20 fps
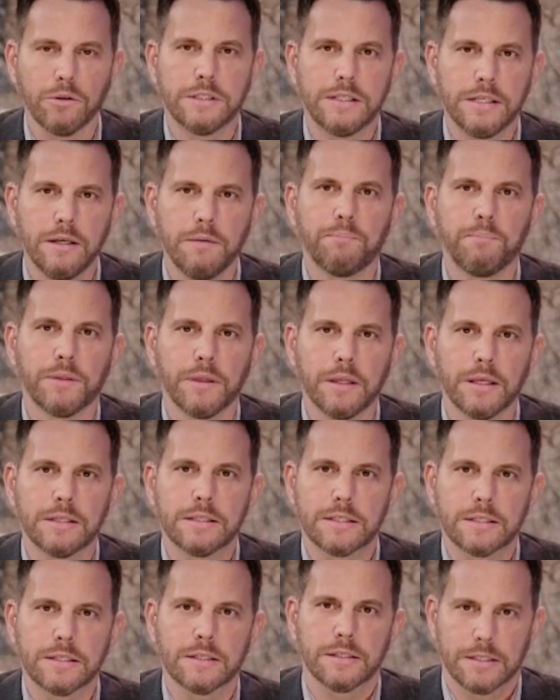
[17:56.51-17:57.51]
deep
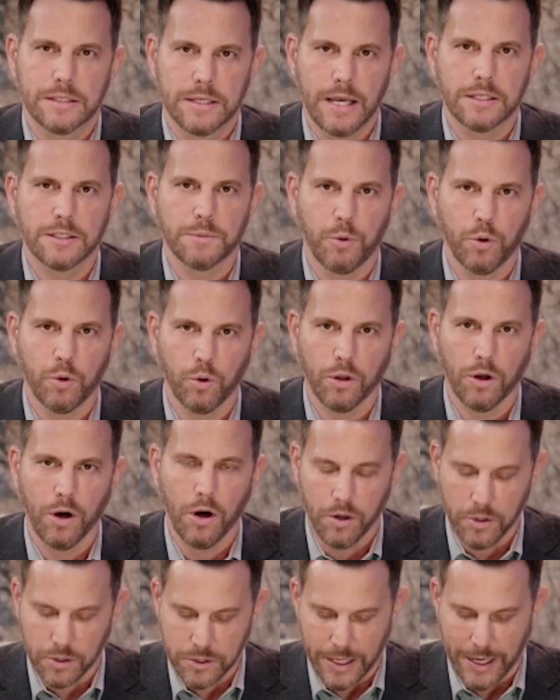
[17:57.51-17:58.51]
this cesspool
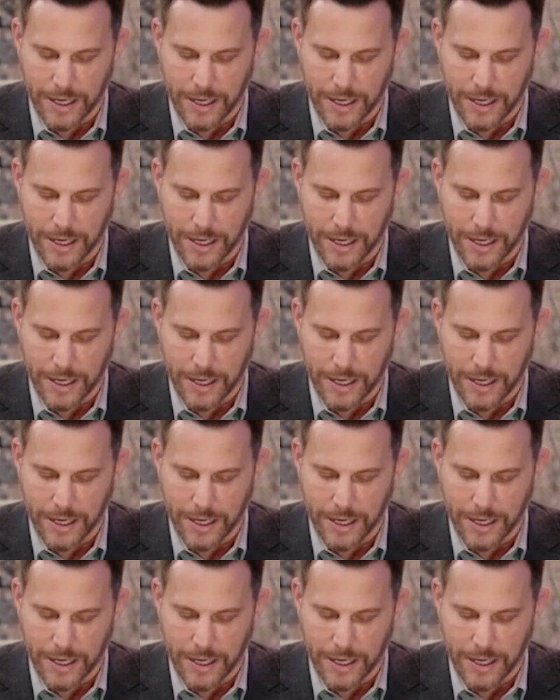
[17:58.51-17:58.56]
goes.